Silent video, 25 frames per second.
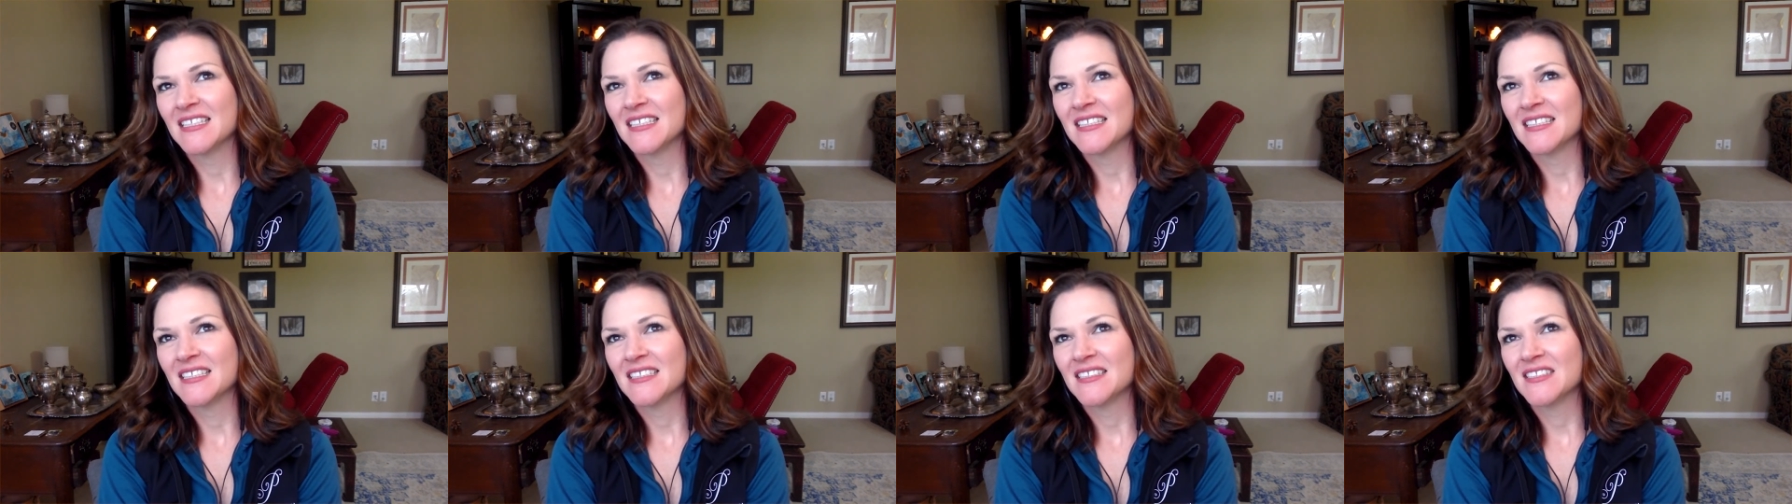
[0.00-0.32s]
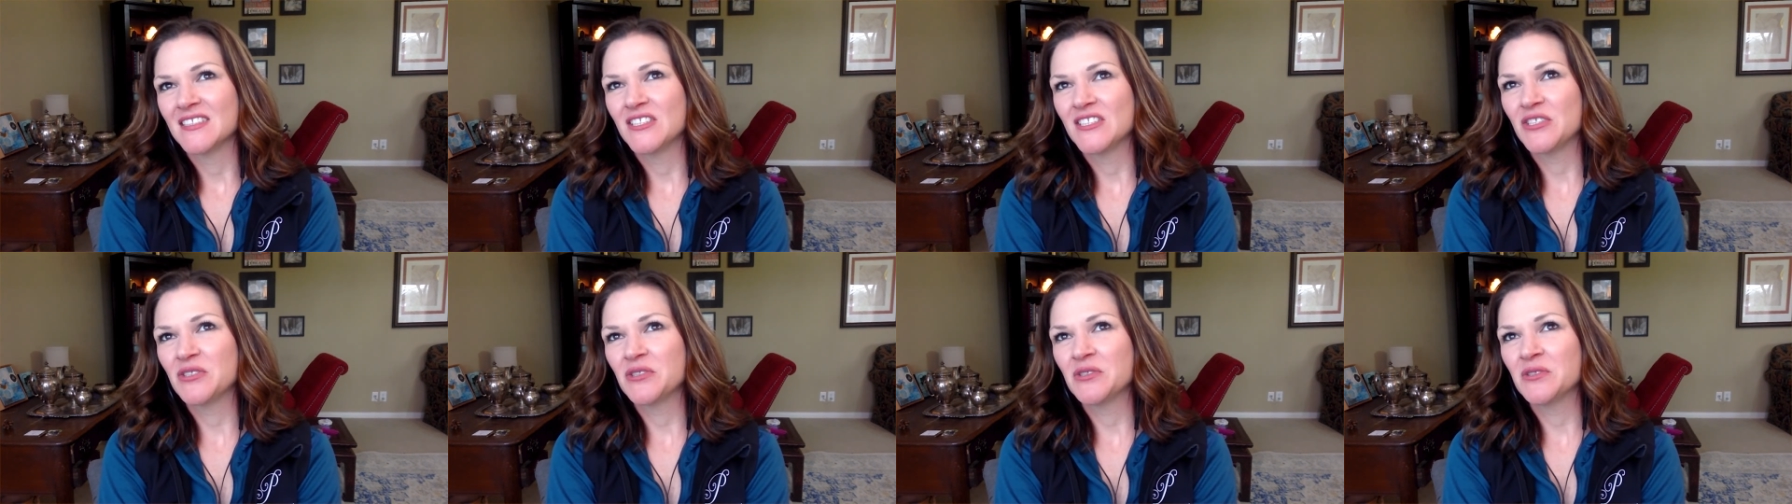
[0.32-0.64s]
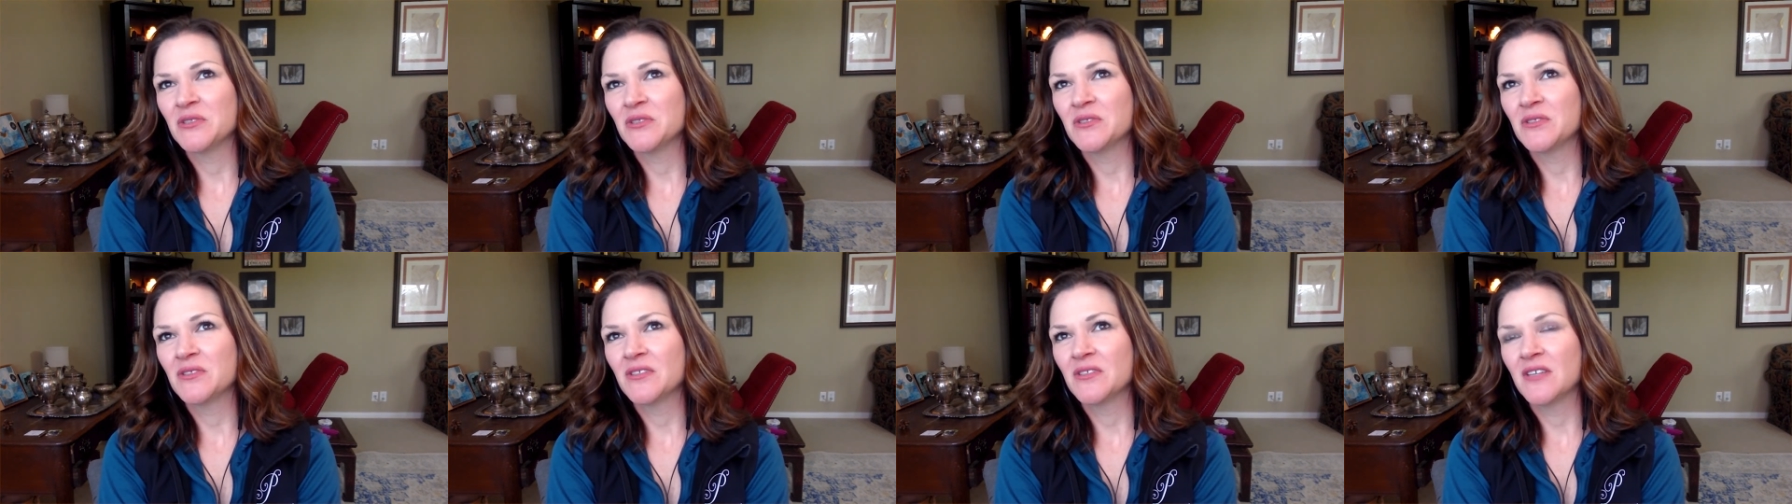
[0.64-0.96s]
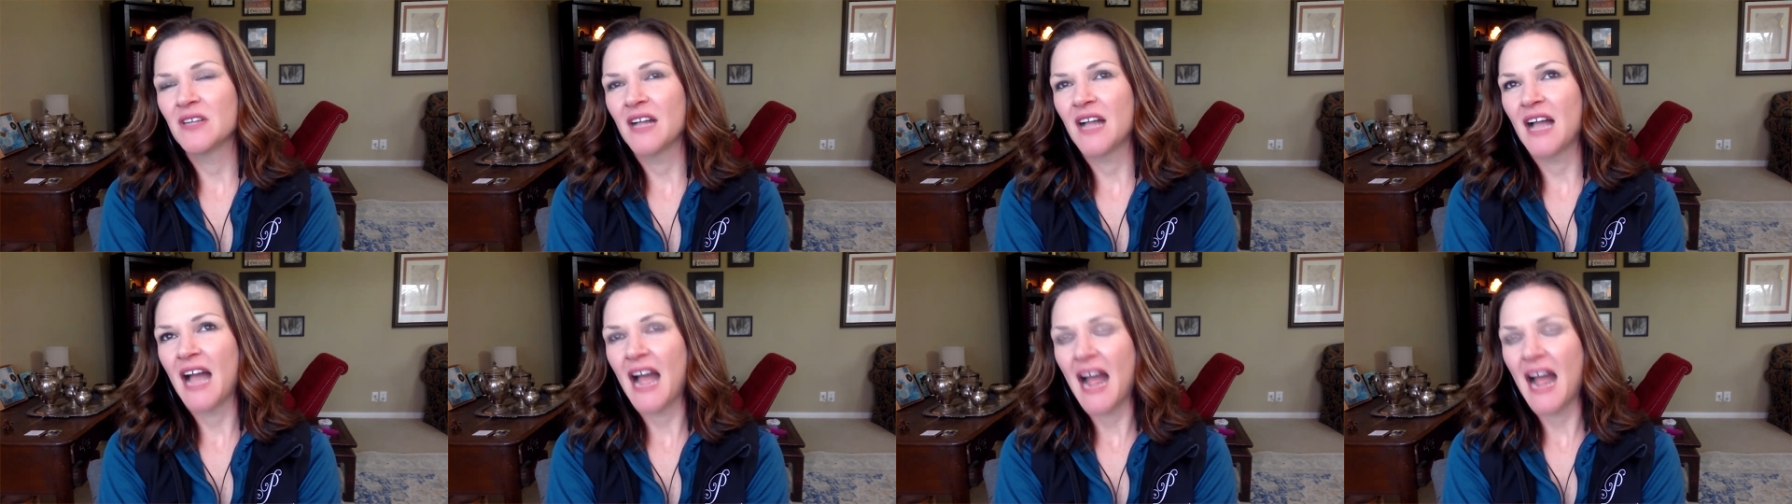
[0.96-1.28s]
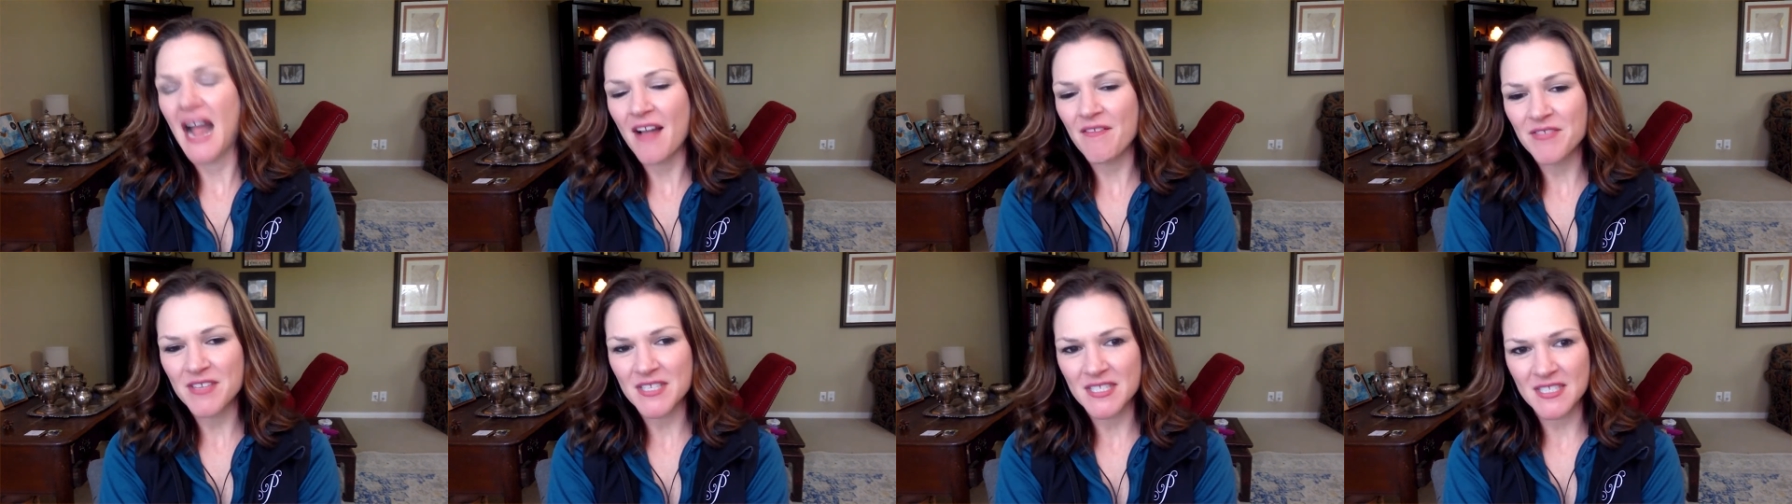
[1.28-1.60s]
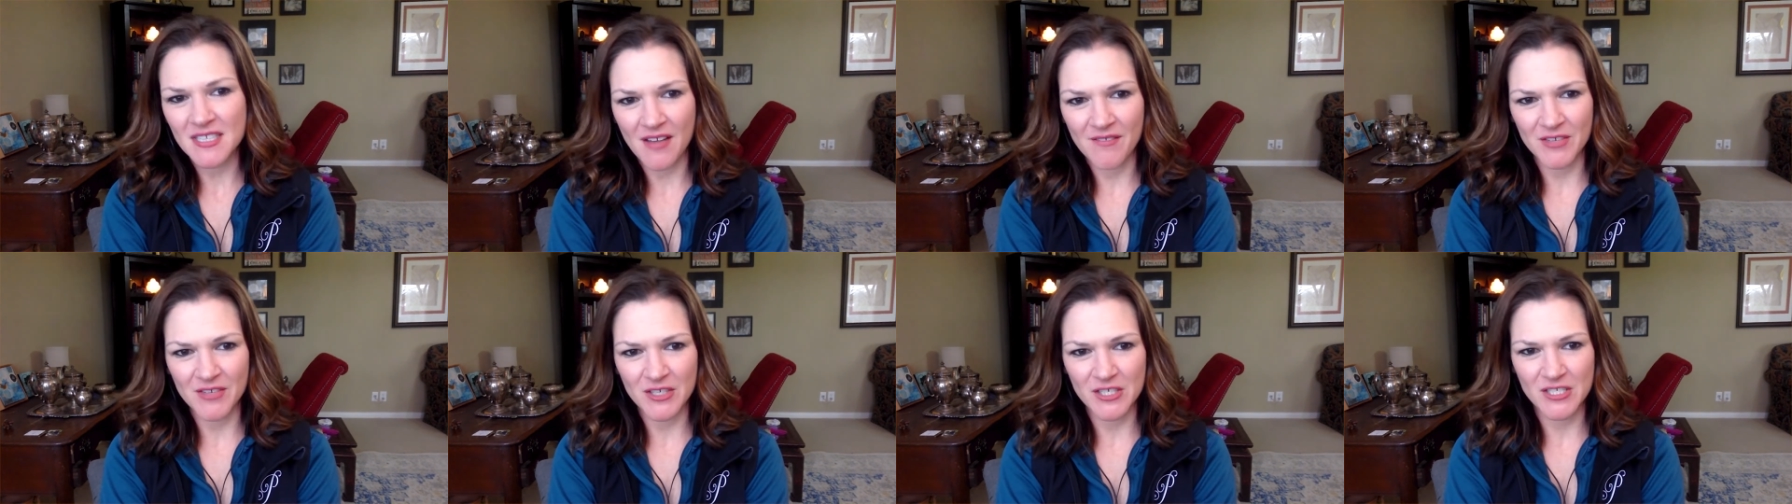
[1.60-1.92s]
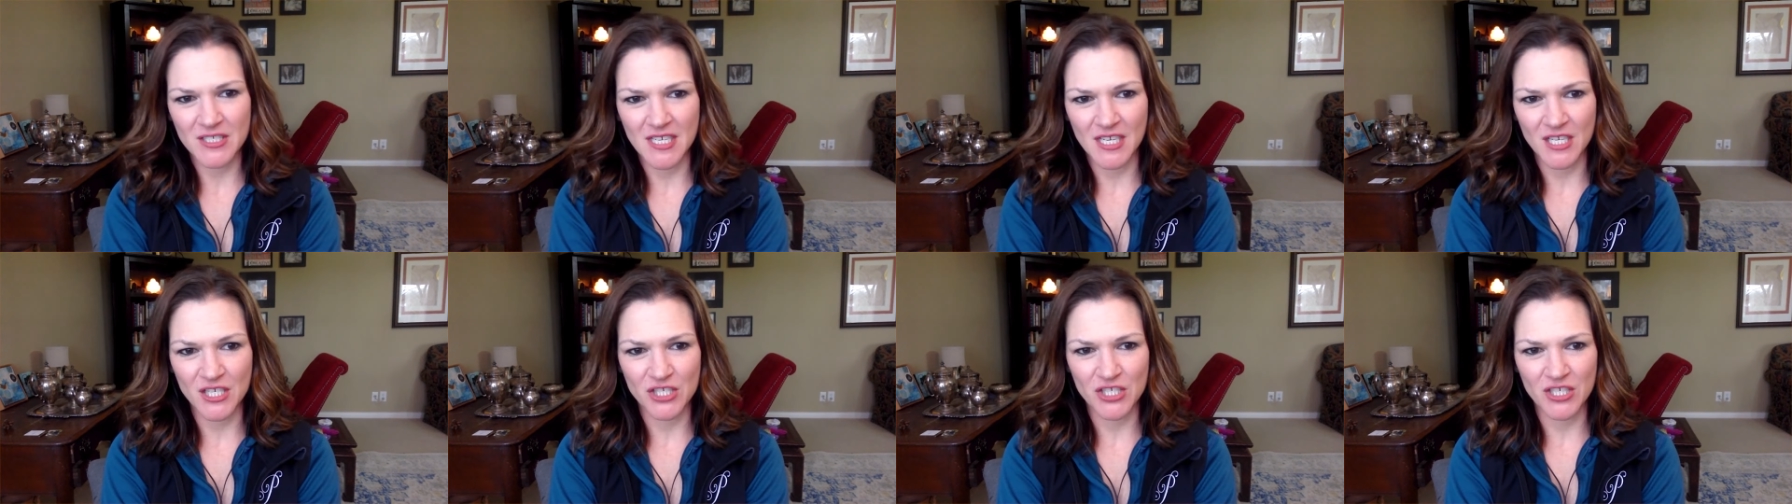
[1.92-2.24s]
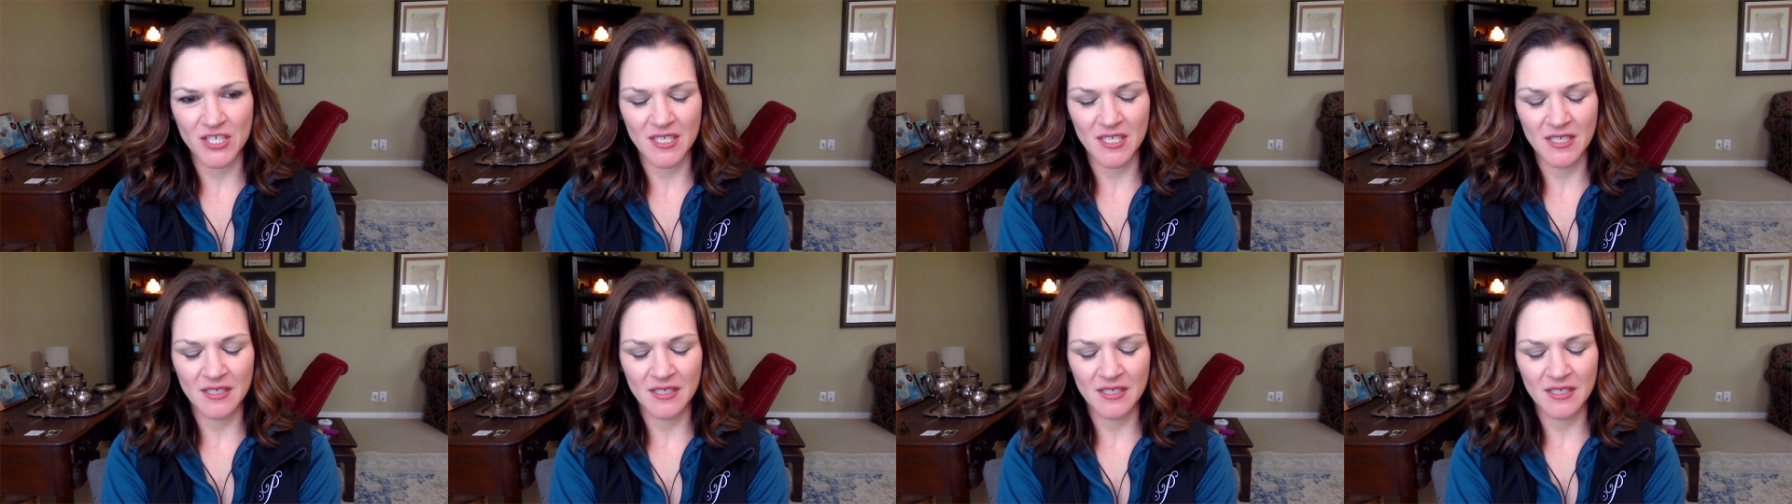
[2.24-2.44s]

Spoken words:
to have this conversation